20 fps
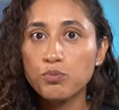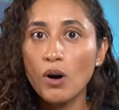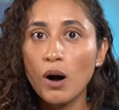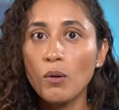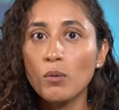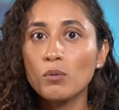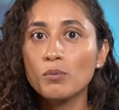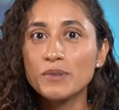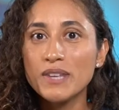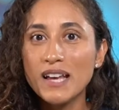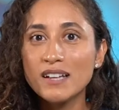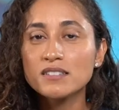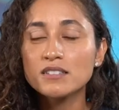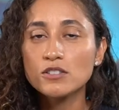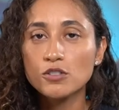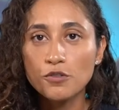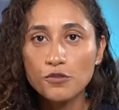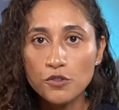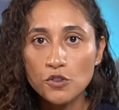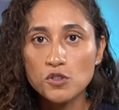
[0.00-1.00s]
problem, yes,
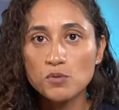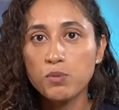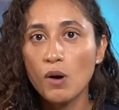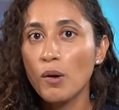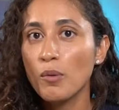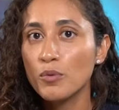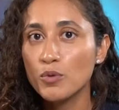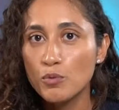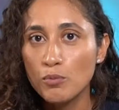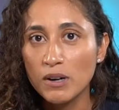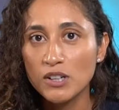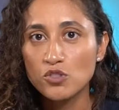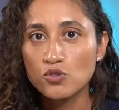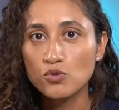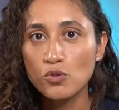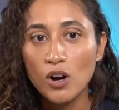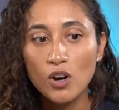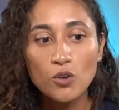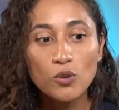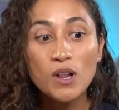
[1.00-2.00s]
the first problem you might
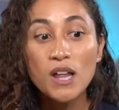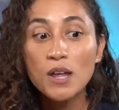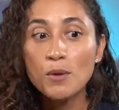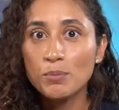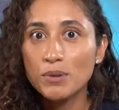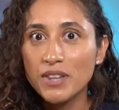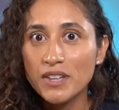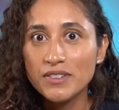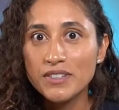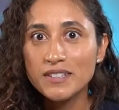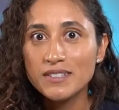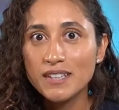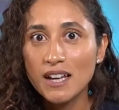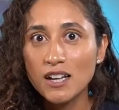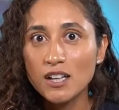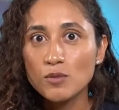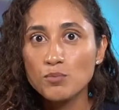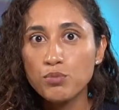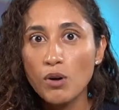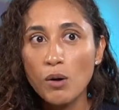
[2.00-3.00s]
struggle, but then the
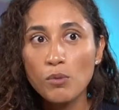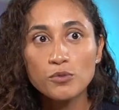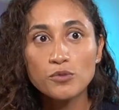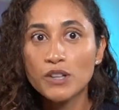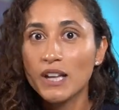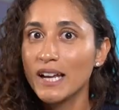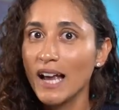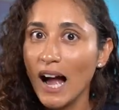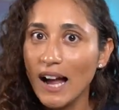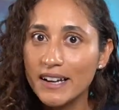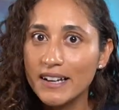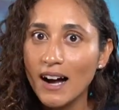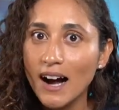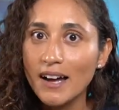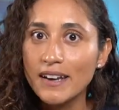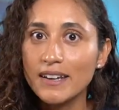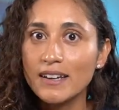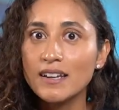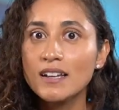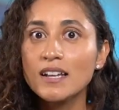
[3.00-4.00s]
second problem, you're like, I
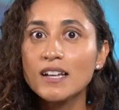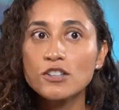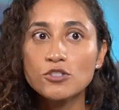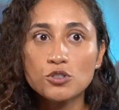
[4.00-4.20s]
got it.